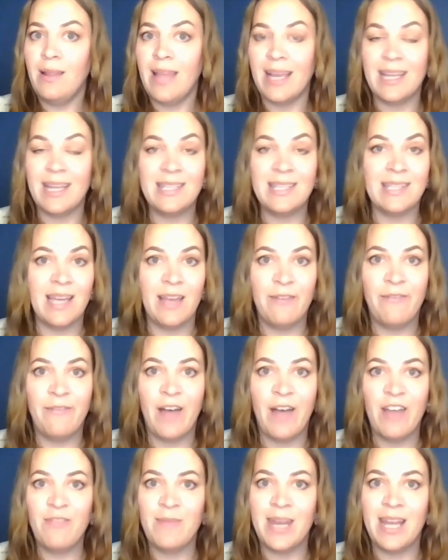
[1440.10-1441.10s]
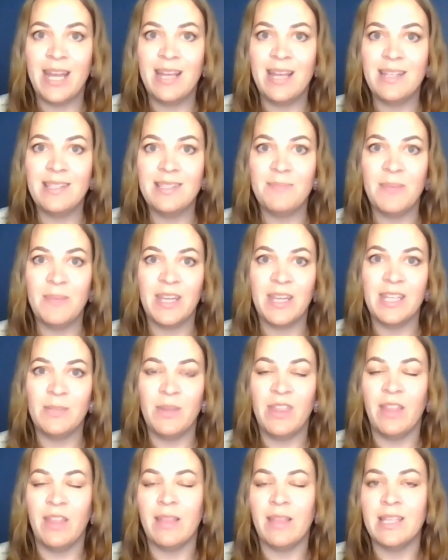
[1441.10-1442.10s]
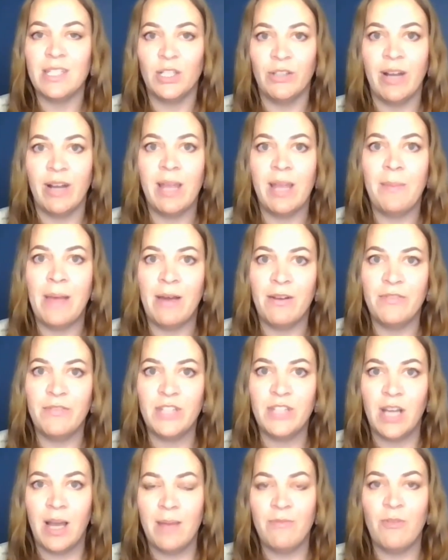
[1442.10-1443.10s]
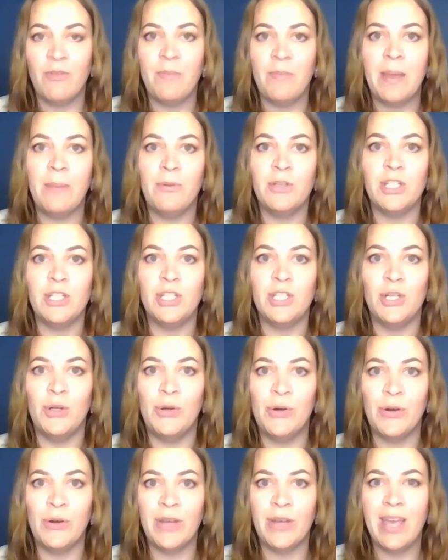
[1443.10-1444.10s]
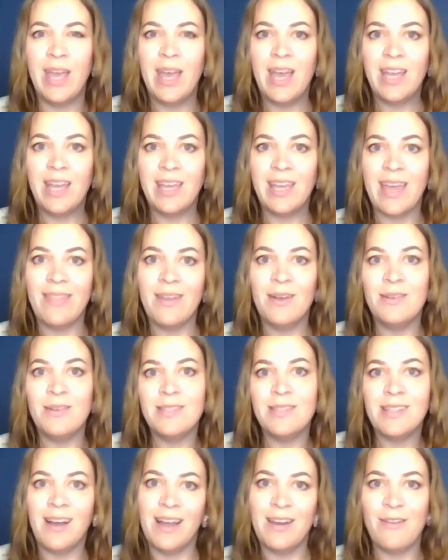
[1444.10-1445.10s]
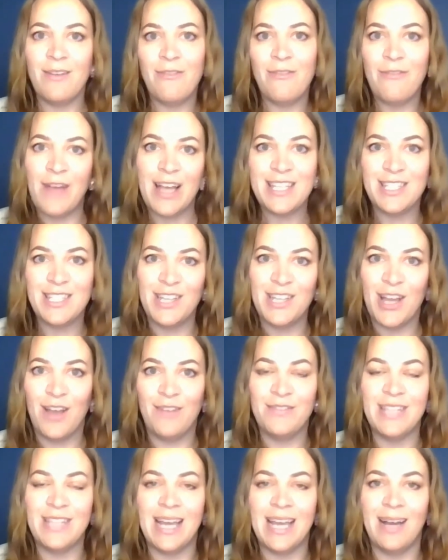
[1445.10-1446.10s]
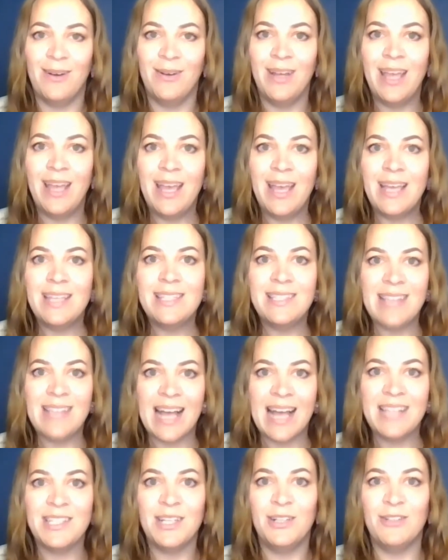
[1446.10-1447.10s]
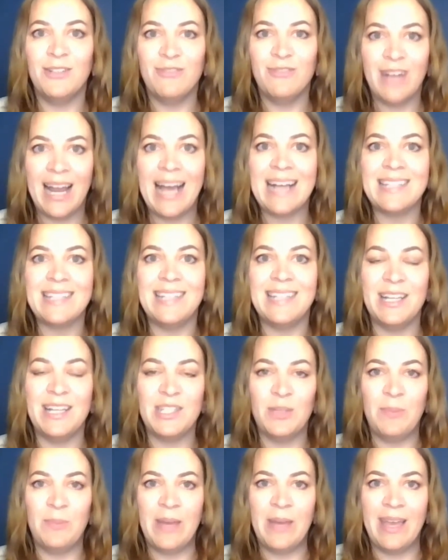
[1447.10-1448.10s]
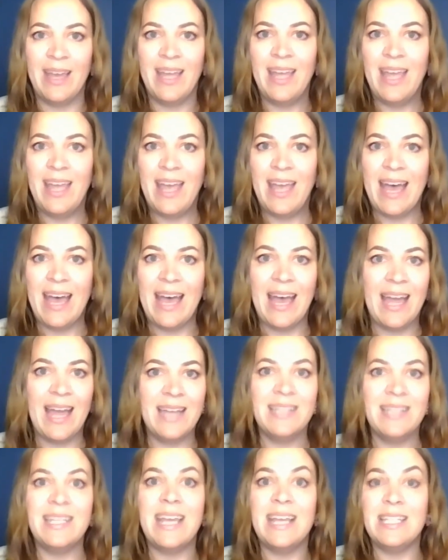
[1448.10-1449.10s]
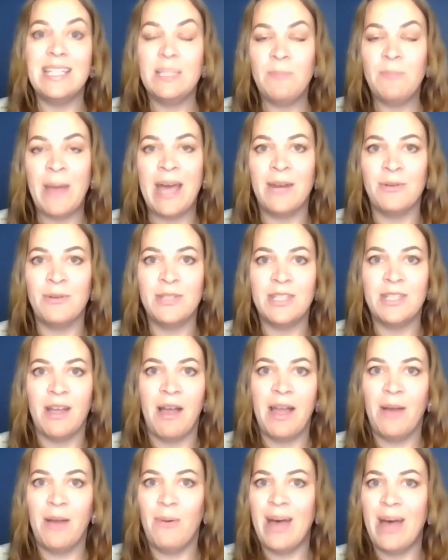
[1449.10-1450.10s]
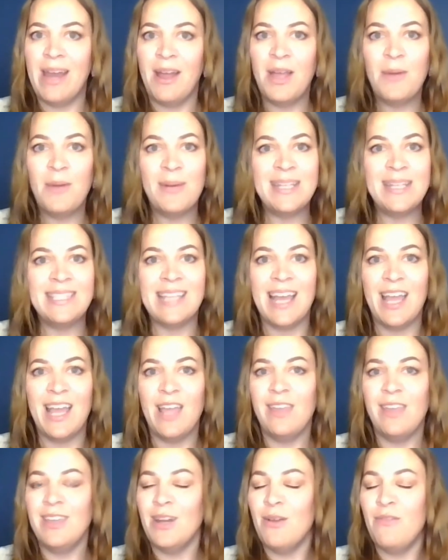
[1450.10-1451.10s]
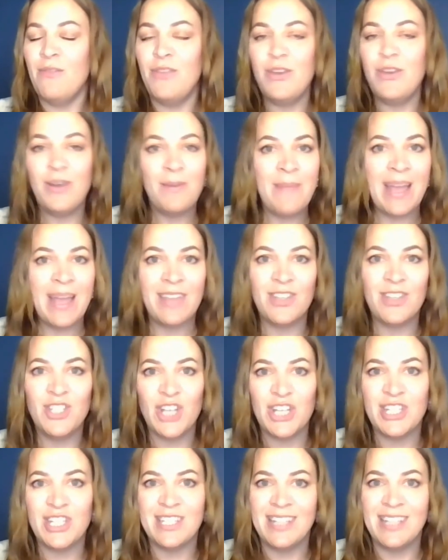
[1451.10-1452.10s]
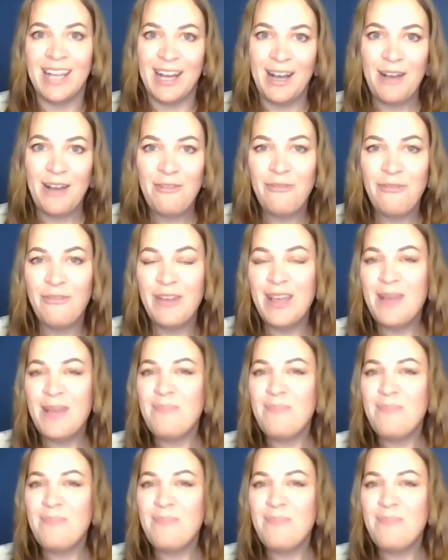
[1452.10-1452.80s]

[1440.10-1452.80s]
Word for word: like I say, five minutes because we think that's a great amount of time for people to talk, get those kind of first nerves out settle, relax a little bit, and it's panel style. And I always say, you know, if you can make the judges laugh,